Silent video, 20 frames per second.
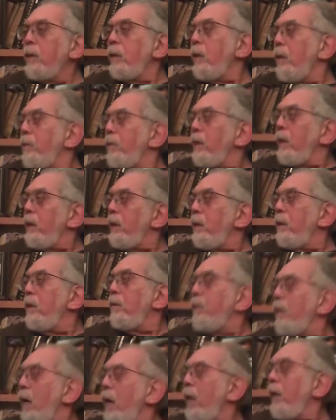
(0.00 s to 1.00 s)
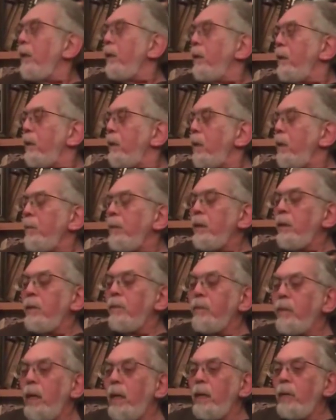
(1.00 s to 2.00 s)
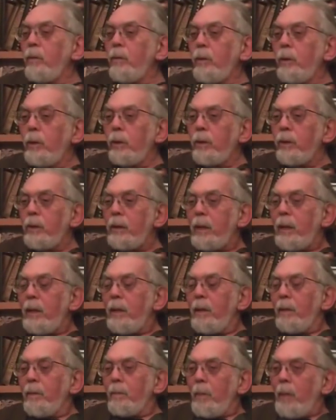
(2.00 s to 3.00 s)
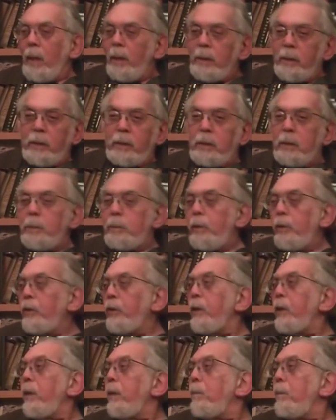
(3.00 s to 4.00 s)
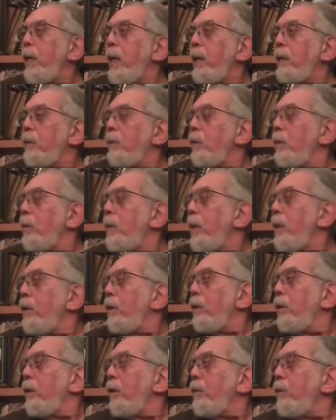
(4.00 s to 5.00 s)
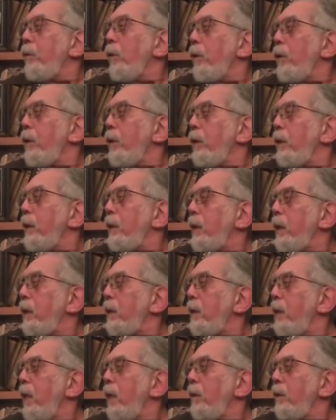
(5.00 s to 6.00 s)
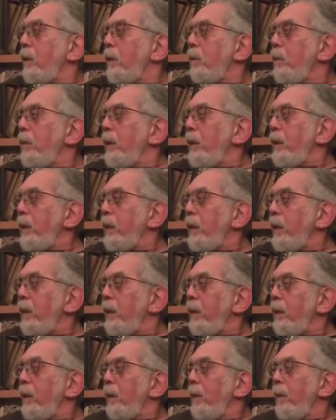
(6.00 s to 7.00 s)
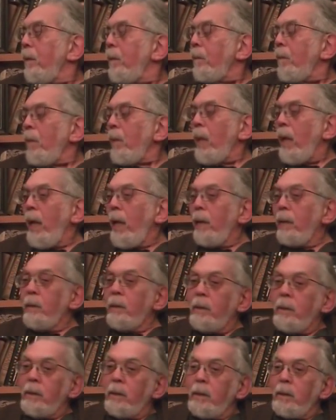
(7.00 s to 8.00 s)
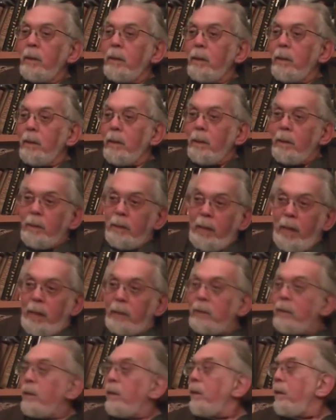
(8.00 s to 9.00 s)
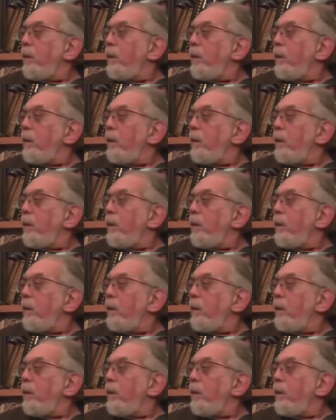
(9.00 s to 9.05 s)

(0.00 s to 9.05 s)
of these divine and semi-divine rulers, and this is pushing it back to around 36,000 BC. And that's it.